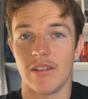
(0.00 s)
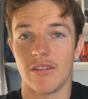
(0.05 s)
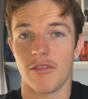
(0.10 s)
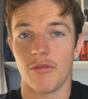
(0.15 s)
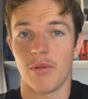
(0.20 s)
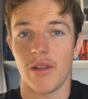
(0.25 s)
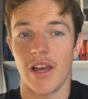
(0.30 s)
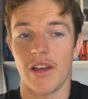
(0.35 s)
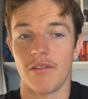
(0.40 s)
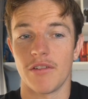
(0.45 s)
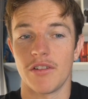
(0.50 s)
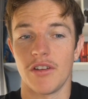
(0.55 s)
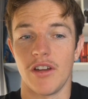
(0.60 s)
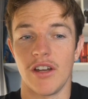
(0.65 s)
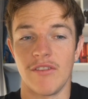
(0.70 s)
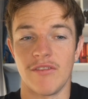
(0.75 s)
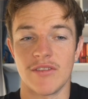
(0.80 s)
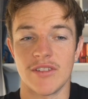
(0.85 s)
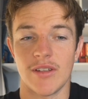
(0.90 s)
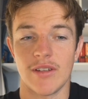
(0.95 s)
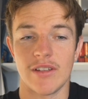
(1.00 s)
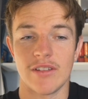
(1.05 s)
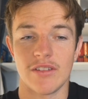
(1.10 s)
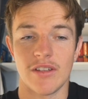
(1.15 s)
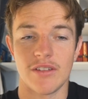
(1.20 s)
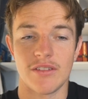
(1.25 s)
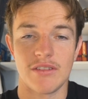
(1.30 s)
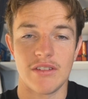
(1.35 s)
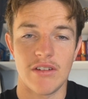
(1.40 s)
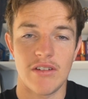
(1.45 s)
of a player returning from something so
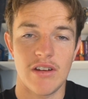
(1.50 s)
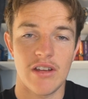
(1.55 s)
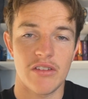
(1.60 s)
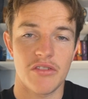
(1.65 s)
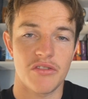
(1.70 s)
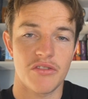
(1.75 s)
serious.